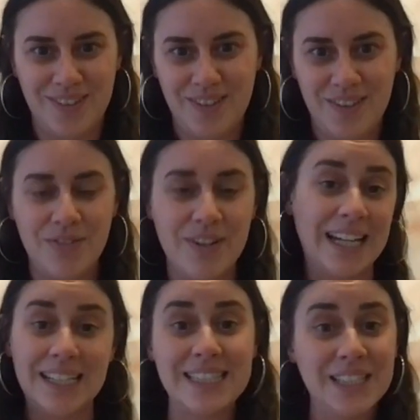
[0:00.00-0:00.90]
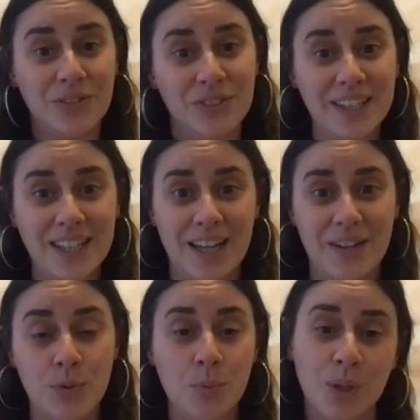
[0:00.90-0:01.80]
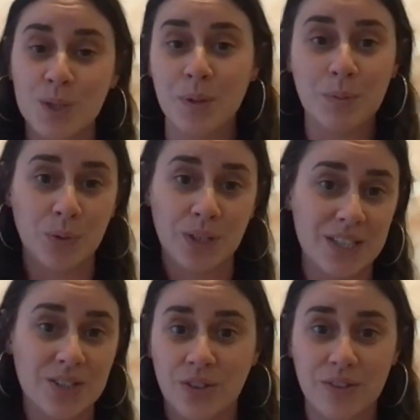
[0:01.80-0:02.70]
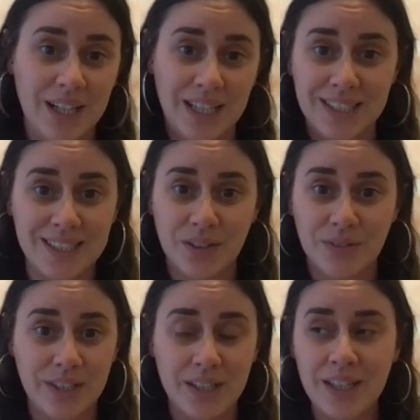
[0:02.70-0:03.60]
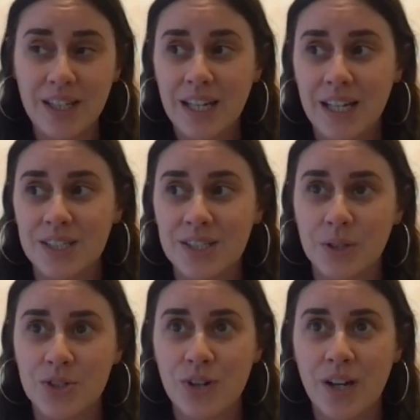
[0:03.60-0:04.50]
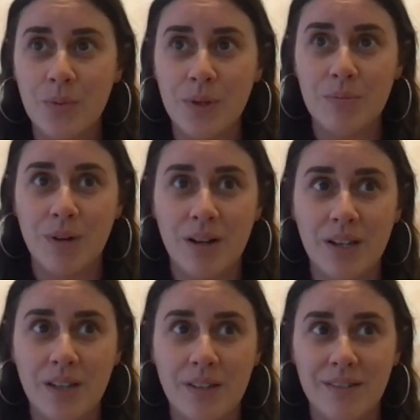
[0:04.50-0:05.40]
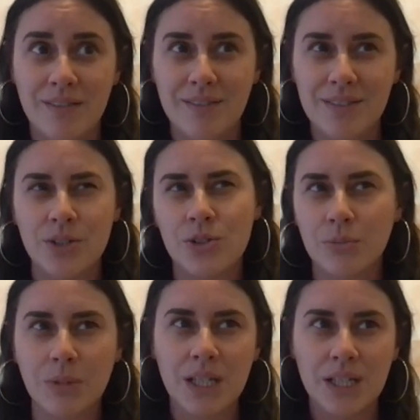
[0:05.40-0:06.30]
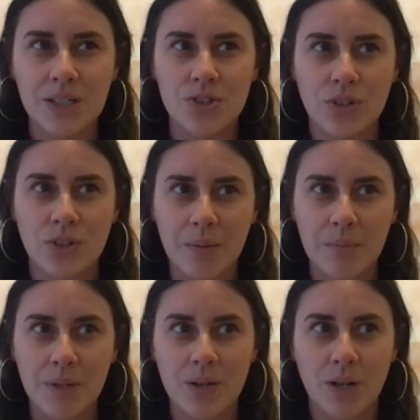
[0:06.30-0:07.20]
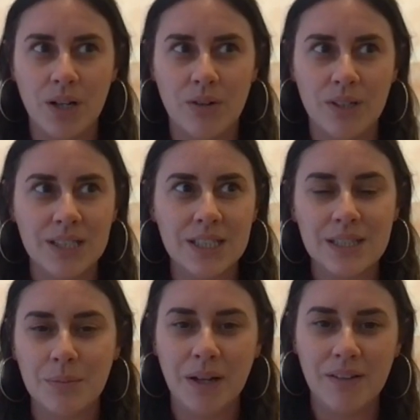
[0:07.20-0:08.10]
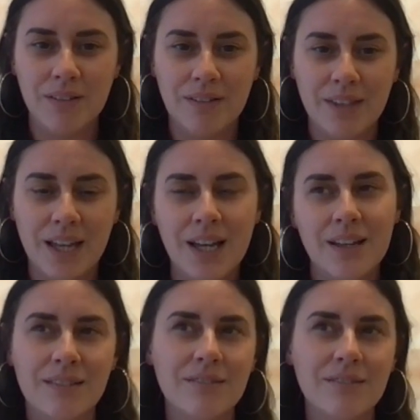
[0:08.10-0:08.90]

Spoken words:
the reality of it. And for most people, that's not the reality of it. And so I try with my social media to try and be quite honest about that,